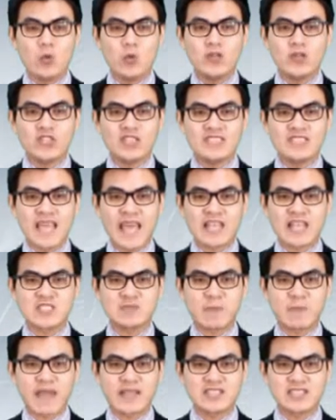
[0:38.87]
which is
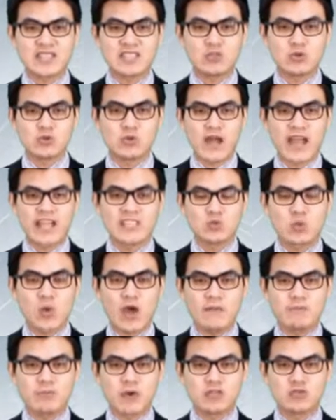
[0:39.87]
expected to rise
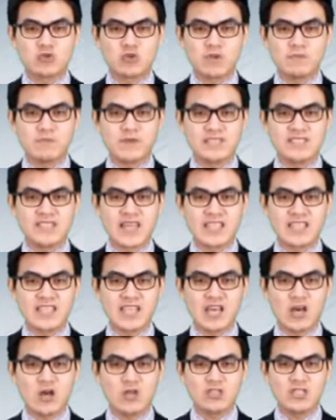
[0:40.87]
1.3%
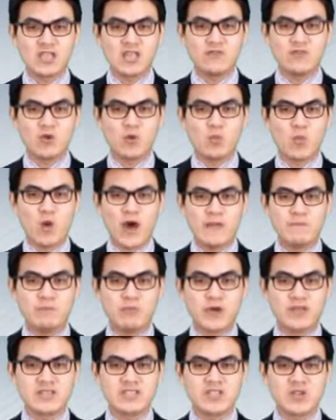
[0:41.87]
year-on-year from
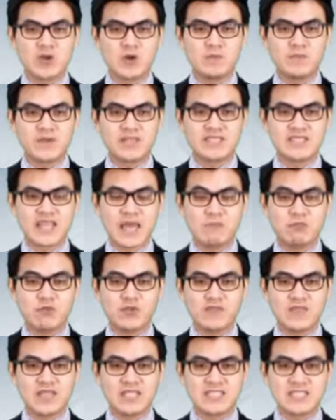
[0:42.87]
1.0%
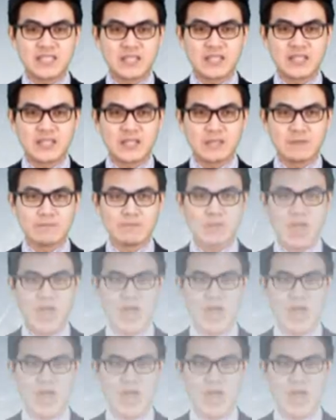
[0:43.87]
previously.